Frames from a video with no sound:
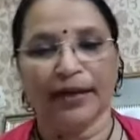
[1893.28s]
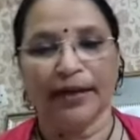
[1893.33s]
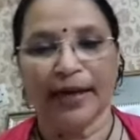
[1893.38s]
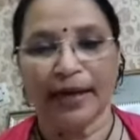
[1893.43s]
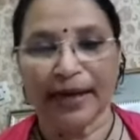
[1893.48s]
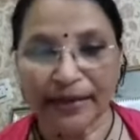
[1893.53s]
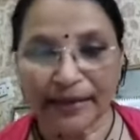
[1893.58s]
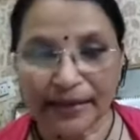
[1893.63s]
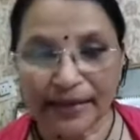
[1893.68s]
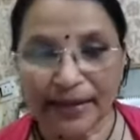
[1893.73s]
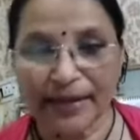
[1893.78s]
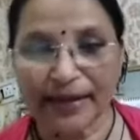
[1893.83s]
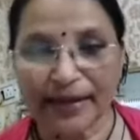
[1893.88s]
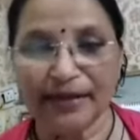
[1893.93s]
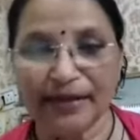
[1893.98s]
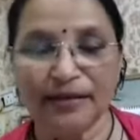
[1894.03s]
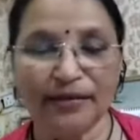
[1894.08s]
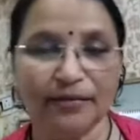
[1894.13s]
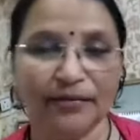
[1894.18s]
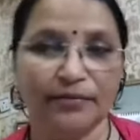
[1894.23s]
and
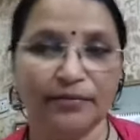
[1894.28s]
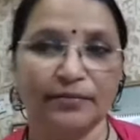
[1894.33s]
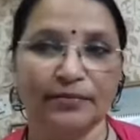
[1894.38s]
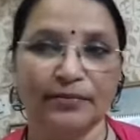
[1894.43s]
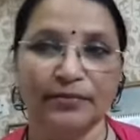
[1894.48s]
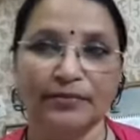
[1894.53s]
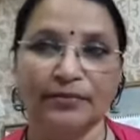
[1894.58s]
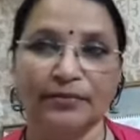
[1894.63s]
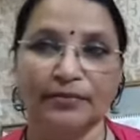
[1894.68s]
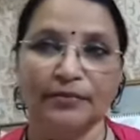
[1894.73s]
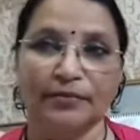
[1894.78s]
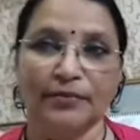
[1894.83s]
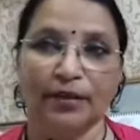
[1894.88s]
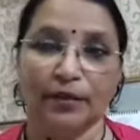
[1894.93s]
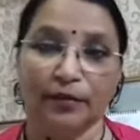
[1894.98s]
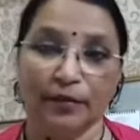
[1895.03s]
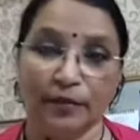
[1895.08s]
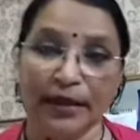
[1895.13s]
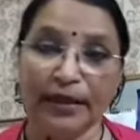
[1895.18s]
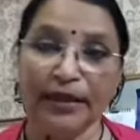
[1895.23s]
then
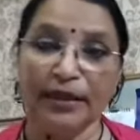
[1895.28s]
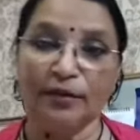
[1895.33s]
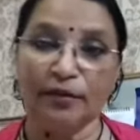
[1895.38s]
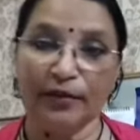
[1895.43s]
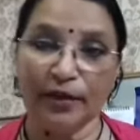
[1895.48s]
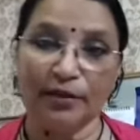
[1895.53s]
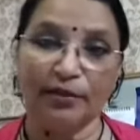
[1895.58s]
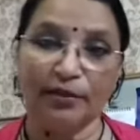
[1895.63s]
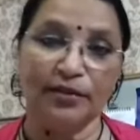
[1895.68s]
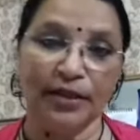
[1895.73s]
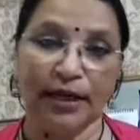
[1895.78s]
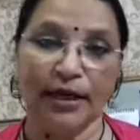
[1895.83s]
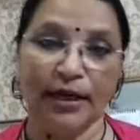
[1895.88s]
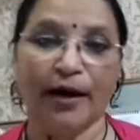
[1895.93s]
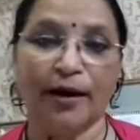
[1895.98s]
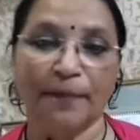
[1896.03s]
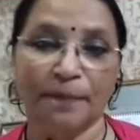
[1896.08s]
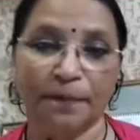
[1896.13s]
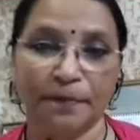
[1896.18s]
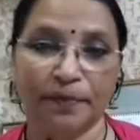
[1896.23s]
when you are on the
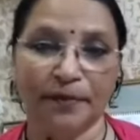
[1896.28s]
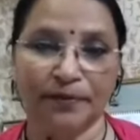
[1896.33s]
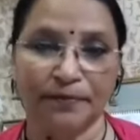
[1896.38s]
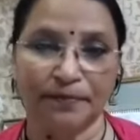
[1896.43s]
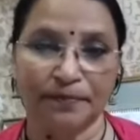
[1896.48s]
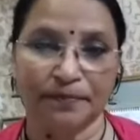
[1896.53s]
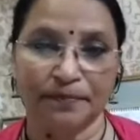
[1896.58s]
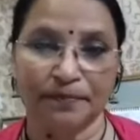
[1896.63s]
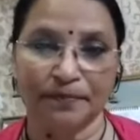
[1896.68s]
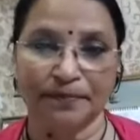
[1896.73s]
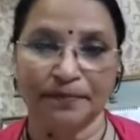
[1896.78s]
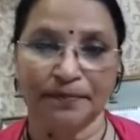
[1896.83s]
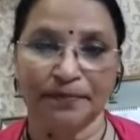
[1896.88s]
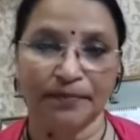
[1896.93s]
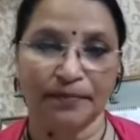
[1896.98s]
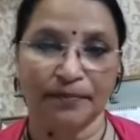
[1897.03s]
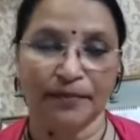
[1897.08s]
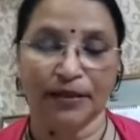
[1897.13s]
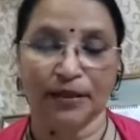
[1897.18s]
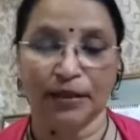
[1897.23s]
up,
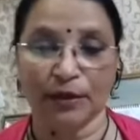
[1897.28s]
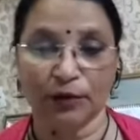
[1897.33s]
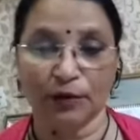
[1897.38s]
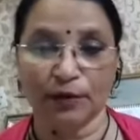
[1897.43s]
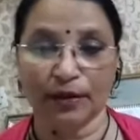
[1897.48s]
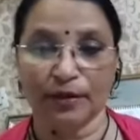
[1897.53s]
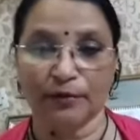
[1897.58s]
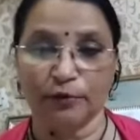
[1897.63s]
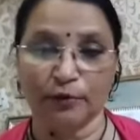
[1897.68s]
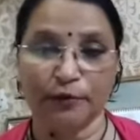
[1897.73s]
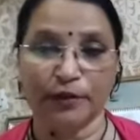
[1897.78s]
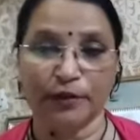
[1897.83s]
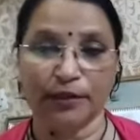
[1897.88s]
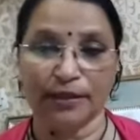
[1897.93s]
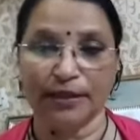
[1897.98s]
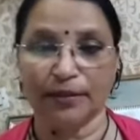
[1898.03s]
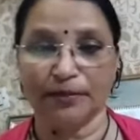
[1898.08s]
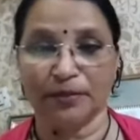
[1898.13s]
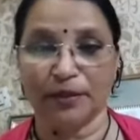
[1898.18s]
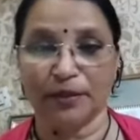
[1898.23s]
you have
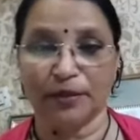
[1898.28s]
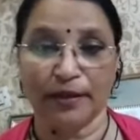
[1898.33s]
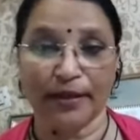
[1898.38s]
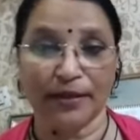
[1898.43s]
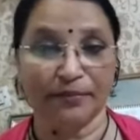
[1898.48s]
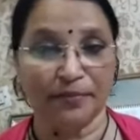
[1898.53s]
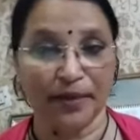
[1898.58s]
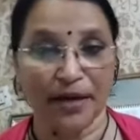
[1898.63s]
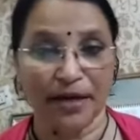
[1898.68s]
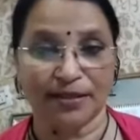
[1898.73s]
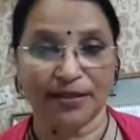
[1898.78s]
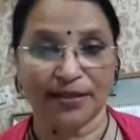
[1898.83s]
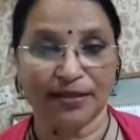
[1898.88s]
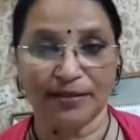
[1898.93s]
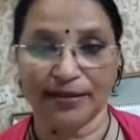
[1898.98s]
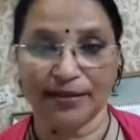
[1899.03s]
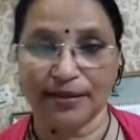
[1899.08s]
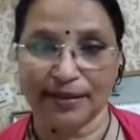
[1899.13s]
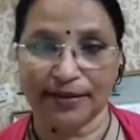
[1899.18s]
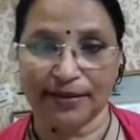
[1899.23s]
overcome, you have
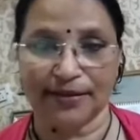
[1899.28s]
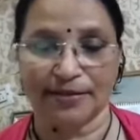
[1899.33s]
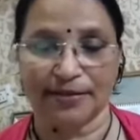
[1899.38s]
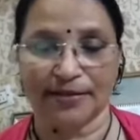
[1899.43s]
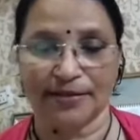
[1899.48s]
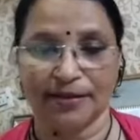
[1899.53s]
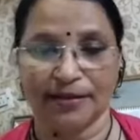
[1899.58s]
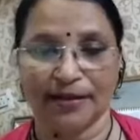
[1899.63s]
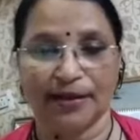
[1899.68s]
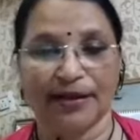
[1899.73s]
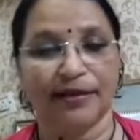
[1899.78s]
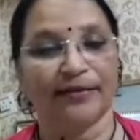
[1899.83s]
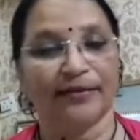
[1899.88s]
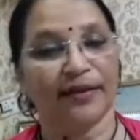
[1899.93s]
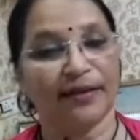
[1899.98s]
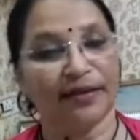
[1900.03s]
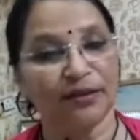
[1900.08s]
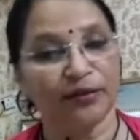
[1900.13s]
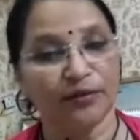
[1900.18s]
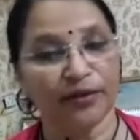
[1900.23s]
mastered this,
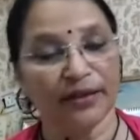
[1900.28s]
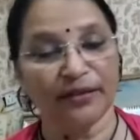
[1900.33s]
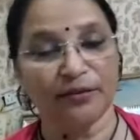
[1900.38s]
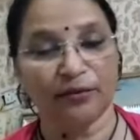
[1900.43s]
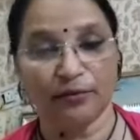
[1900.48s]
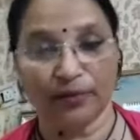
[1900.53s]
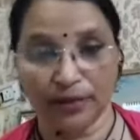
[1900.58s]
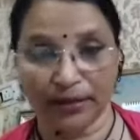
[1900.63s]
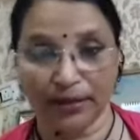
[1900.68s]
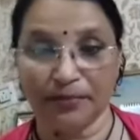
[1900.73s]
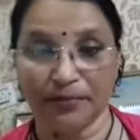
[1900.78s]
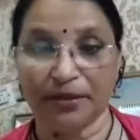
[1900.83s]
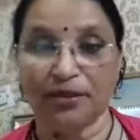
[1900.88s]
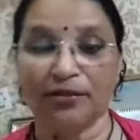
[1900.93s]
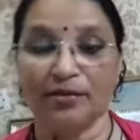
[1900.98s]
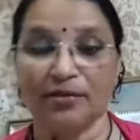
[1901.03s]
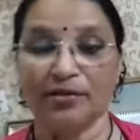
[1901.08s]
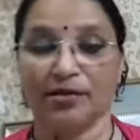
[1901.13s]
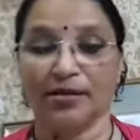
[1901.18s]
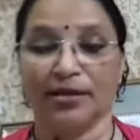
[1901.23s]
then you can quit,
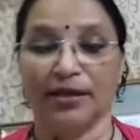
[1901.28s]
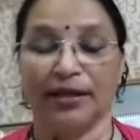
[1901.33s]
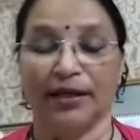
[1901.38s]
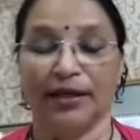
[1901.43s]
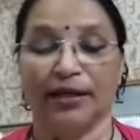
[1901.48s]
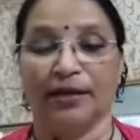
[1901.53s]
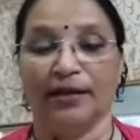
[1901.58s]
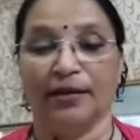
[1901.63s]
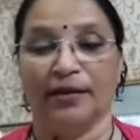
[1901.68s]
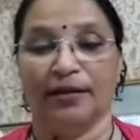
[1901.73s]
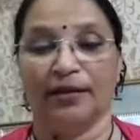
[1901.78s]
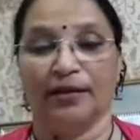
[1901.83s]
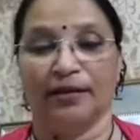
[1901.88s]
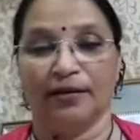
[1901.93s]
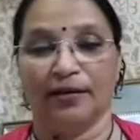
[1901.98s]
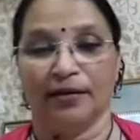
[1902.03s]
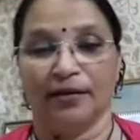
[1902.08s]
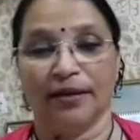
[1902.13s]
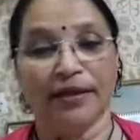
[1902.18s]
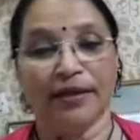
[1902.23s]
because
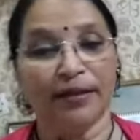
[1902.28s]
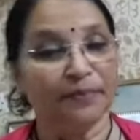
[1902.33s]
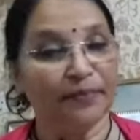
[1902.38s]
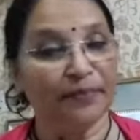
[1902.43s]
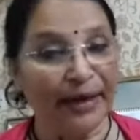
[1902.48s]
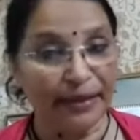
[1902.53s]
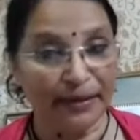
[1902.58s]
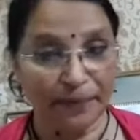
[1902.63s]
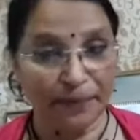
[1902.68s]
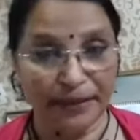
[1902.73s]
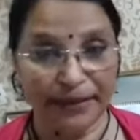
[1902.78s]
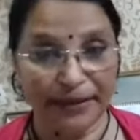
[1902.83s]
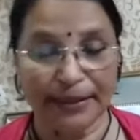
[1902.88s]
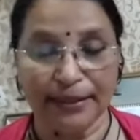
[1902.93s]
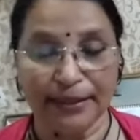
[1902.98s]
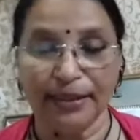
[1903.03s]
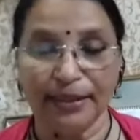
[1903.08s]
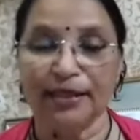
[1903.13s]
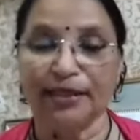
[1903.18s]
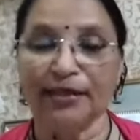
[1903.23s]
it might be
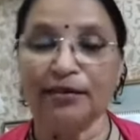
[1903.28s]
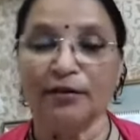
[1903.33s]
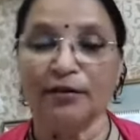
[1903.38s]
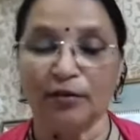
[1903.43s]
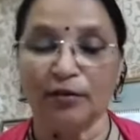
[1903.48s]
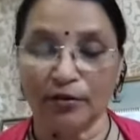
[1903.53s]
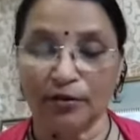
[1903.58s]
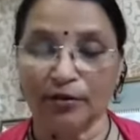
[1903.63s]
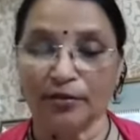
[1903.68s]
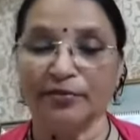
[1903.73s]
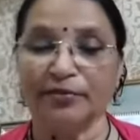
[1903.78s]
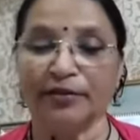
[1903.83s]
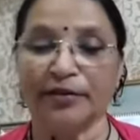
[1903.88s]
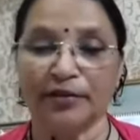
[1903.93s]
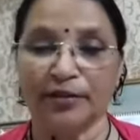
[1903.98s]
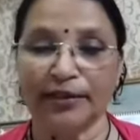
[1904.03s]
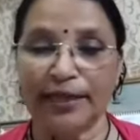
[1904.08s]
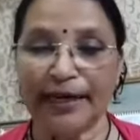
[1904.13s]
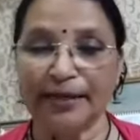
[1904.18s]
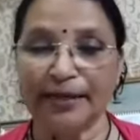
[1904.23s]
taking a lot of your
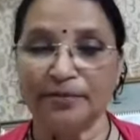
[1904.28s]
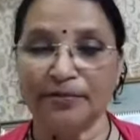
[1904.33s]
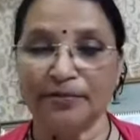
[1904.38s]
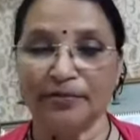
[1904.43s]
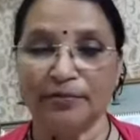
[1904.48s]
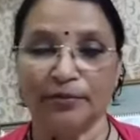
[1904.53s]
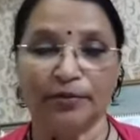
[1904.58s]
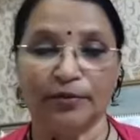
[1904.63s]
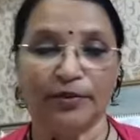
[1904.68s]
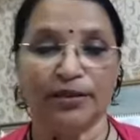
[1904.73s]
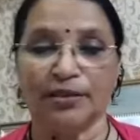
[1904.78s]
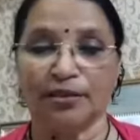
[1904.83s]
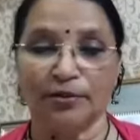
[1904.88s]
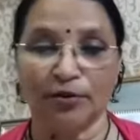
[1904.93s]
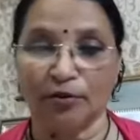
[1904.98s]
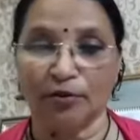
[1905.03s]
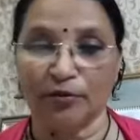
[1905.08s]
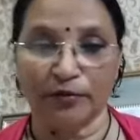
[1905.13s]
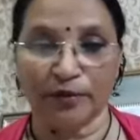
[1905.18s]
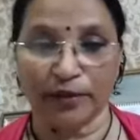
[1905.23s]
time, which is
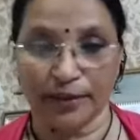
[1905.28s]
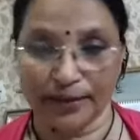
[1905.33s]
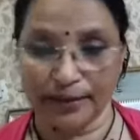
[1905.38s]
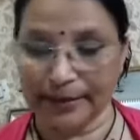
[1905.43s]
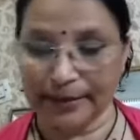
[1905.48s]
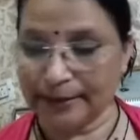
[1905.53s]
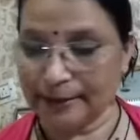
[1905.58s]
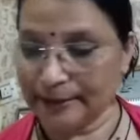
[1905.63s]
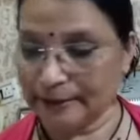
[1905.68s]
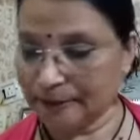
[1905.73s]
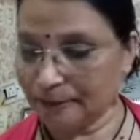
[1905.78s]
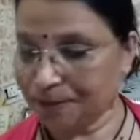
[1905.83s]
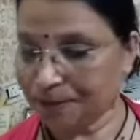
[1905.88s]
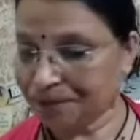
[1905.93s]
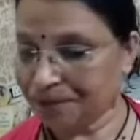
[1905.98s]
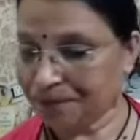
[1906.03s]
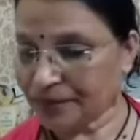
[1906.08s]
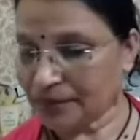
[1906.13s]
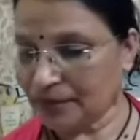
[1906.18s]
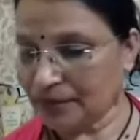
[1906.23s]
not worth it.
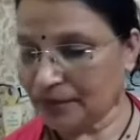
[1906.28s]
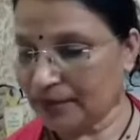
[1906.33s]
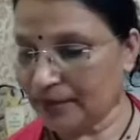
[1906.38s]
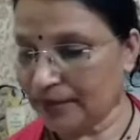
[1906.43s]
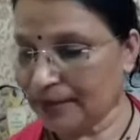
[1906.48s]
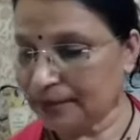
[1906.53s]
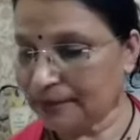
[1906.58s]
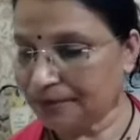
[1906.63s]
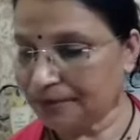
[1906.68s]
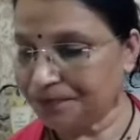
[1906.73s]
Right?